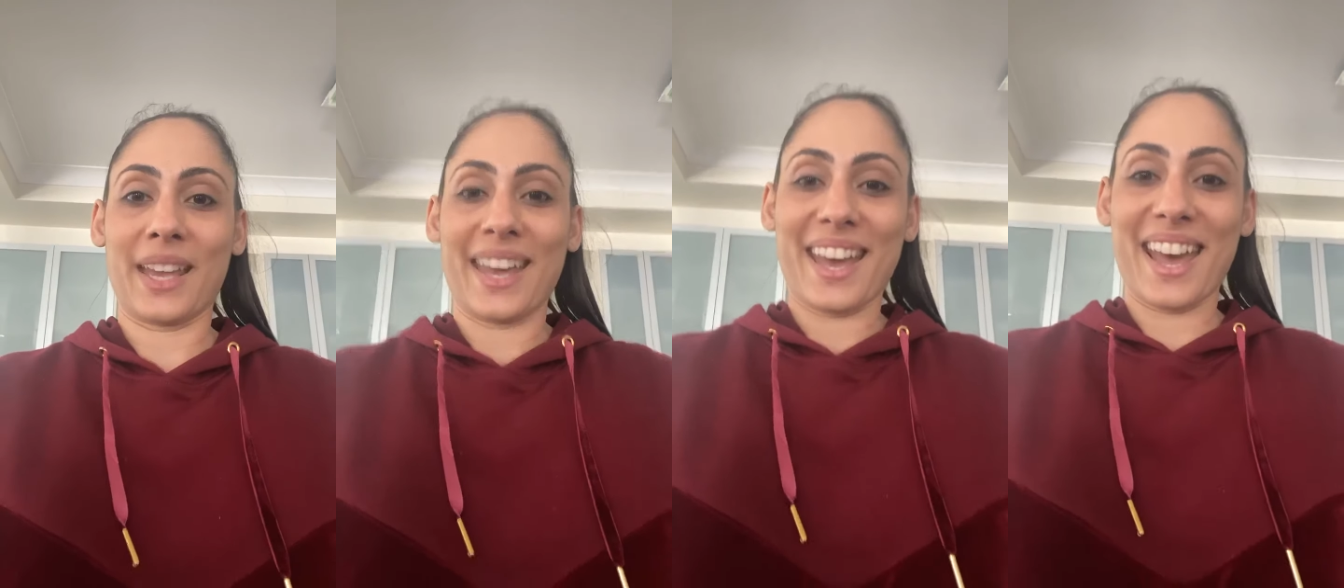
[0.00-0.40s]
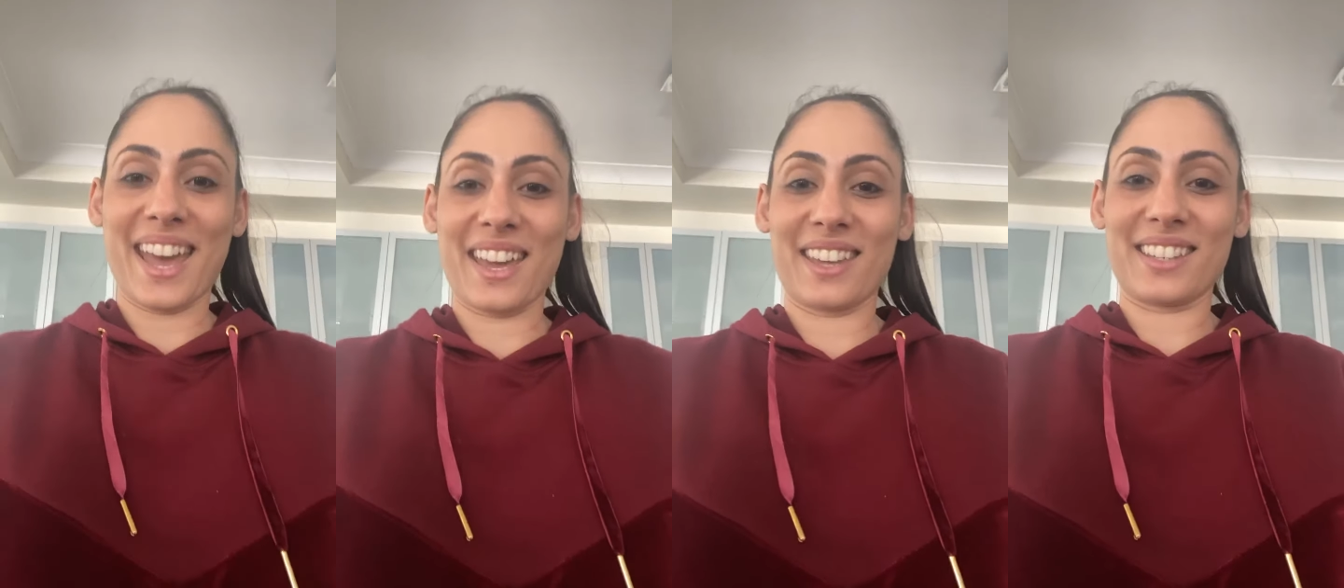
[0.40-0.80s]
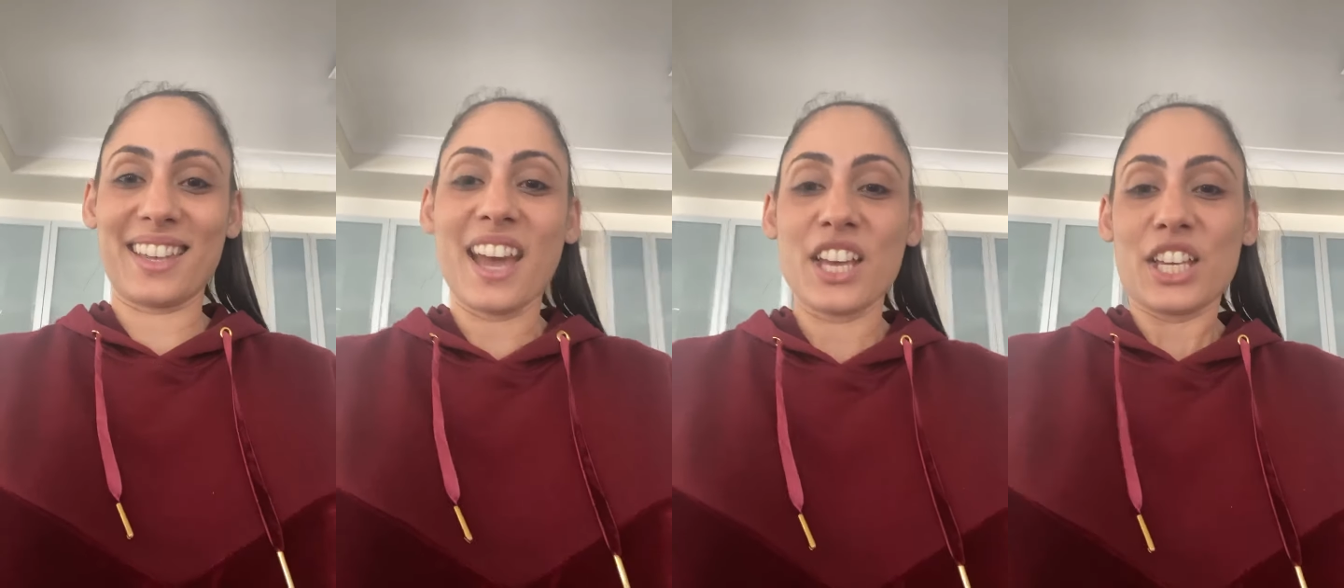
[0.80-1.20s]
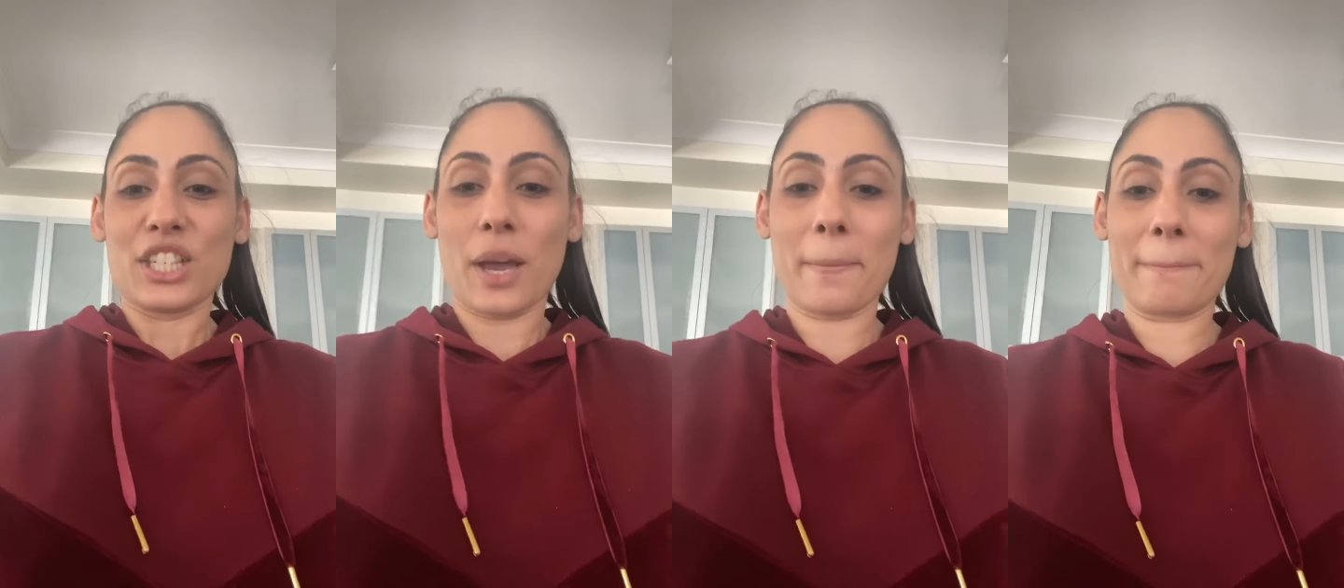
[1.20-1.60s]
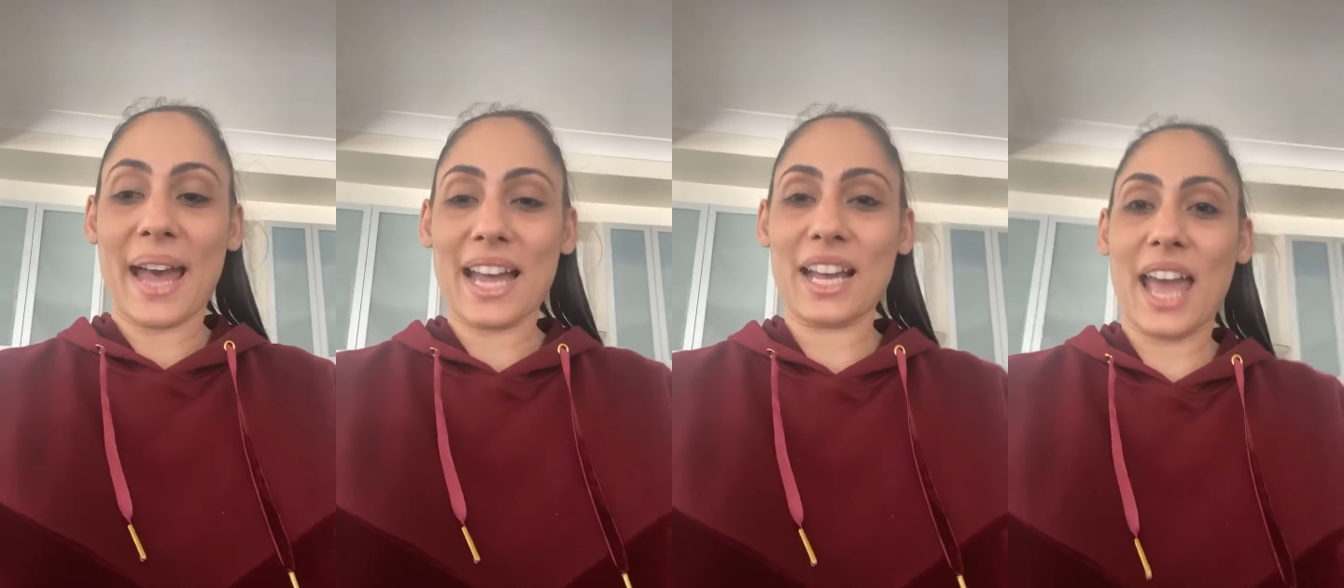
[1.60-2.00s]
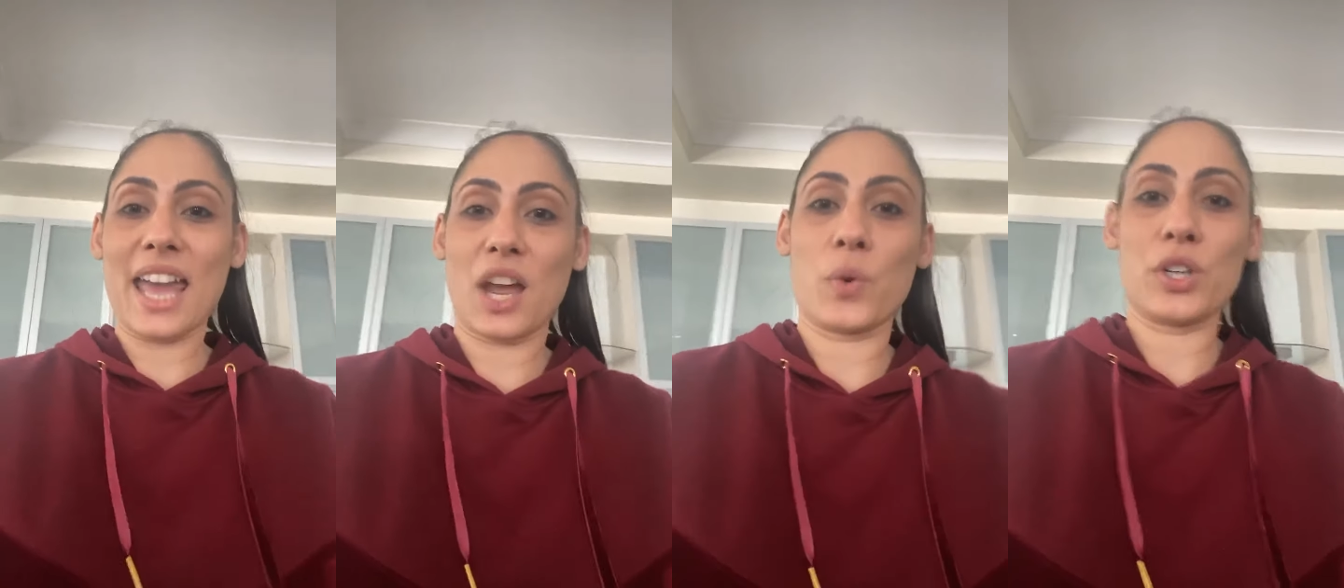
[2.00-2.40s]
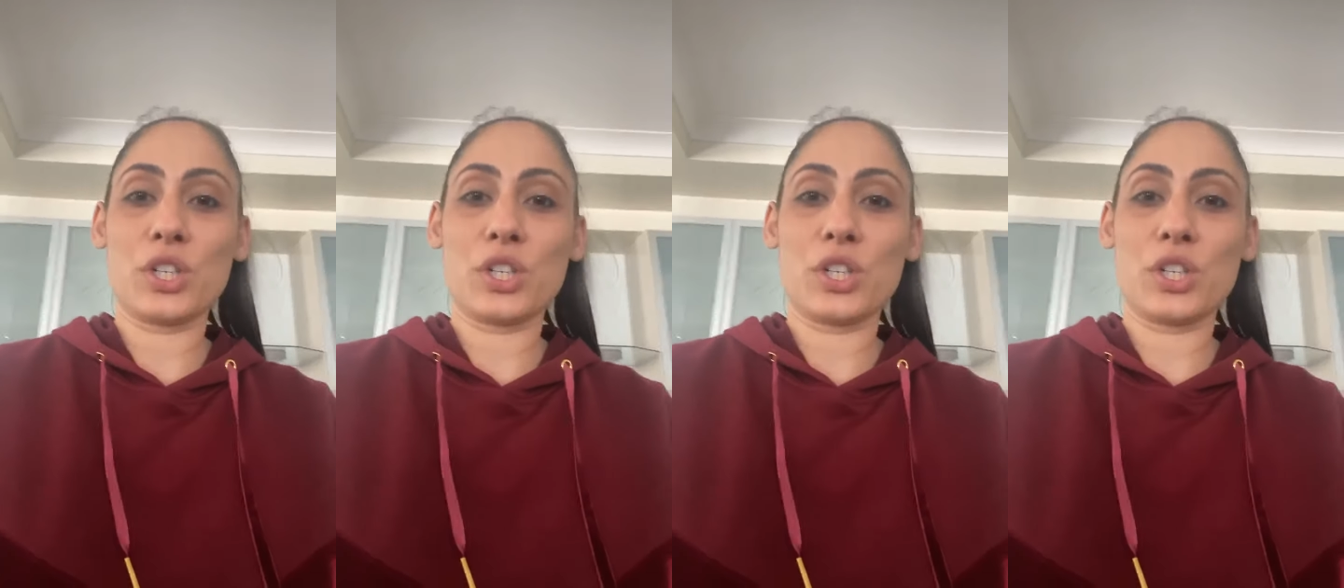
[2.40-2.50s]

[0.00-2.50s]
Hey, so I'm back and I wanted